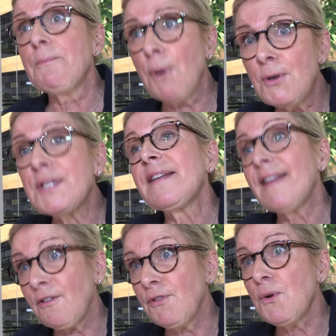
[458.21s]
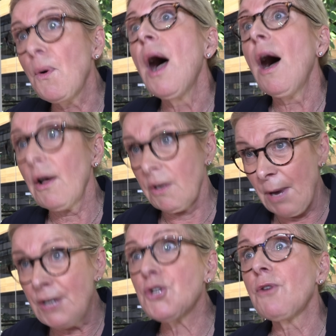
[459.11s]
imposing their view on a
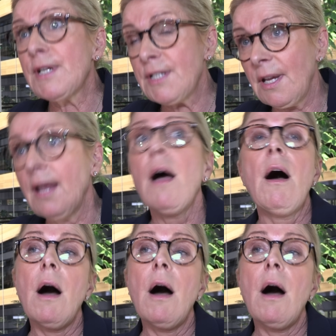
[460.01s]
majority